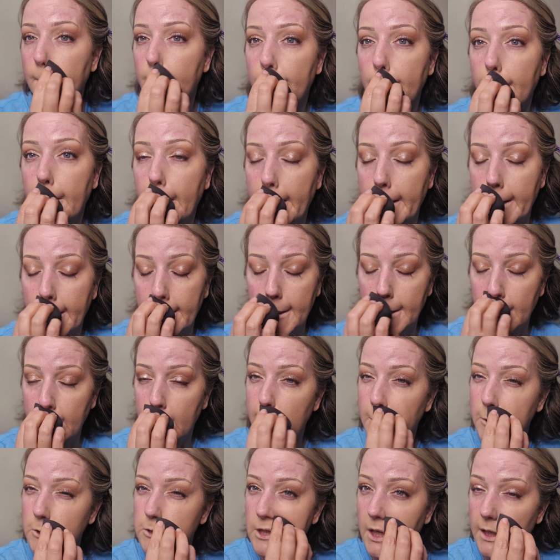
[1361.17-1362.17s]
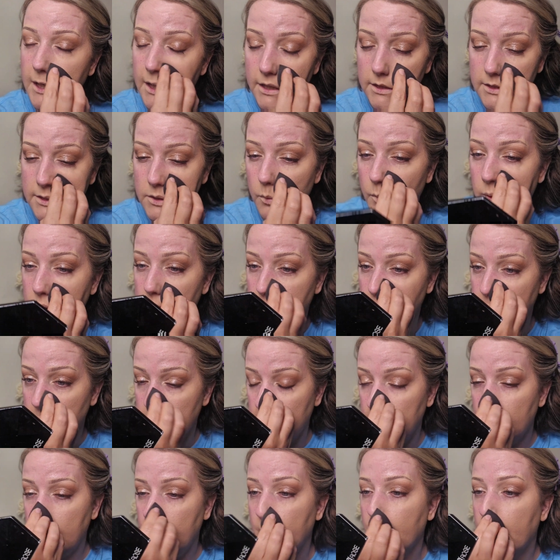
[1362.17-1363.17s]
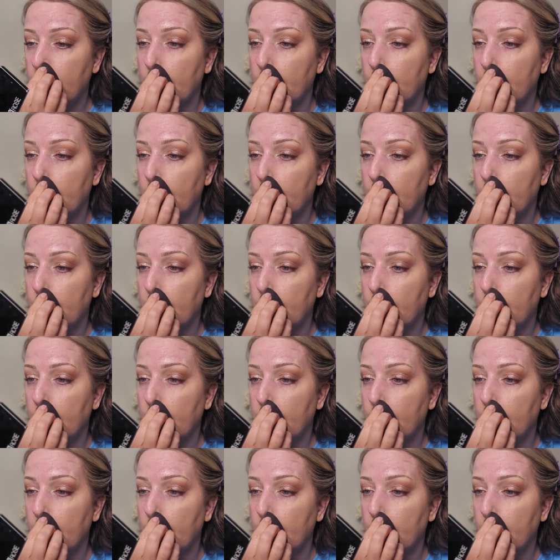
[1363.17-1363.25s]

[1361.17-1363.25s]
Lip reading: And it looks like it's going to.